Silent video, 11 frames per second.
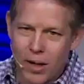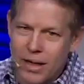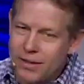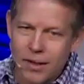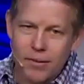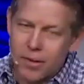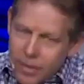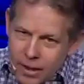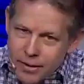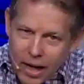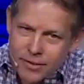It
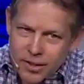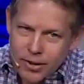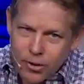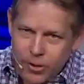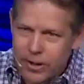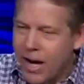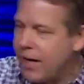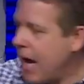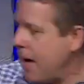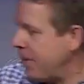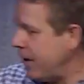doesn't create
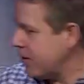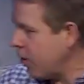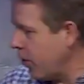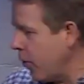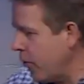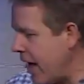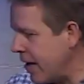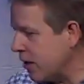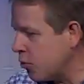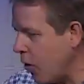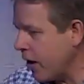happiness, although that
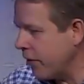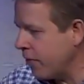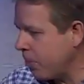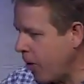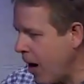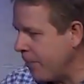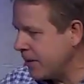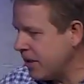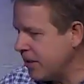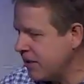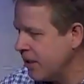is one of the
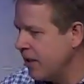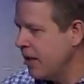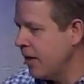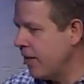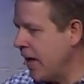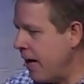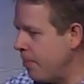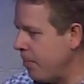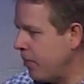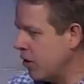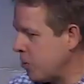promises that
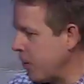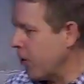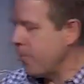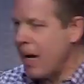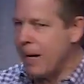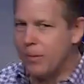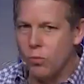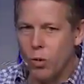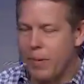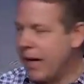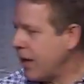the spirit of mammon
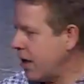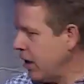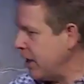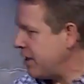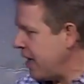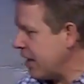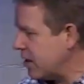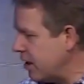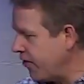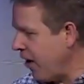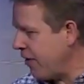will make. Ecclesiastes
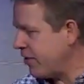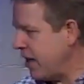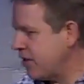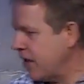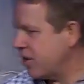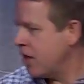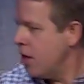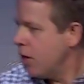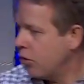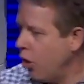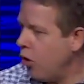5.10 says,
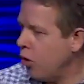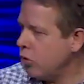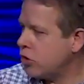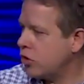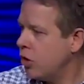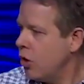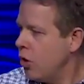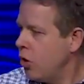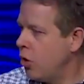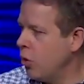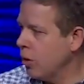those
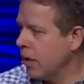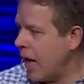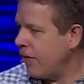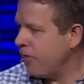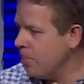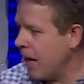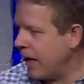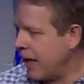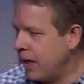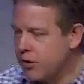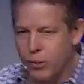who love
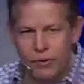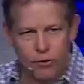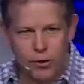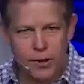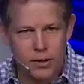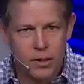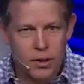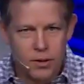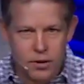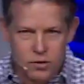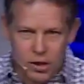money, it's referring,
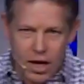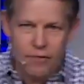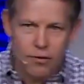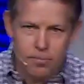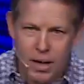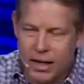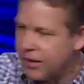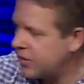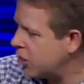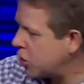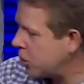this love of money is
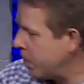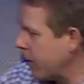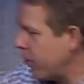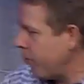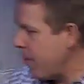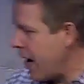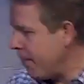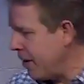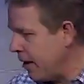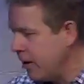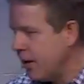the spirit of
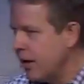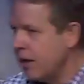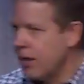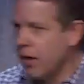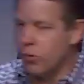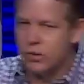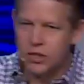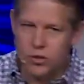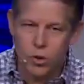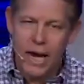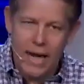mammon. In other words, it's
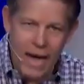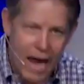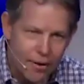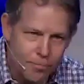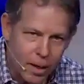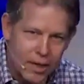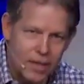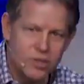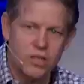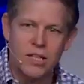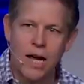okay to have money,
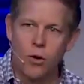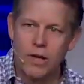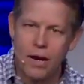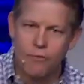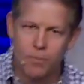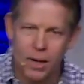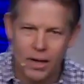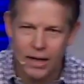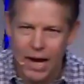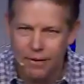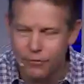it's just not okay for money
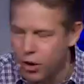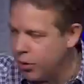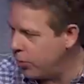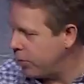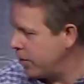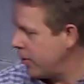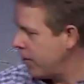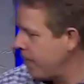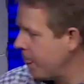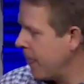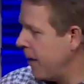to have you.
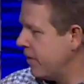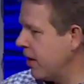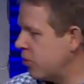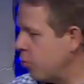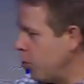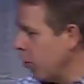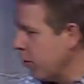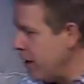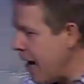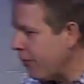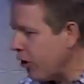He says, we'll
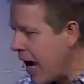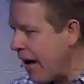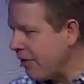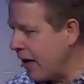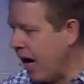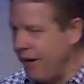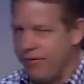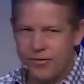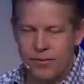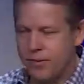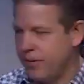never have enough.
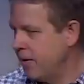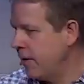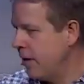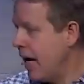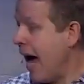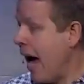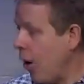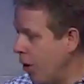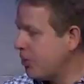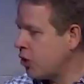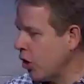How
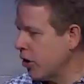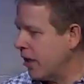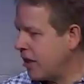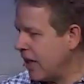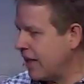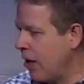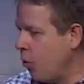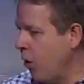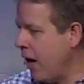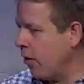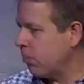absurd to think that
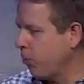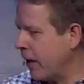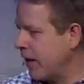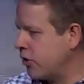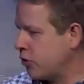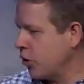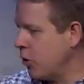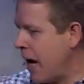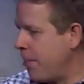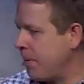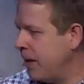wealth brings true
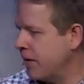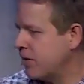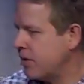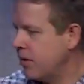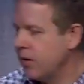happiness.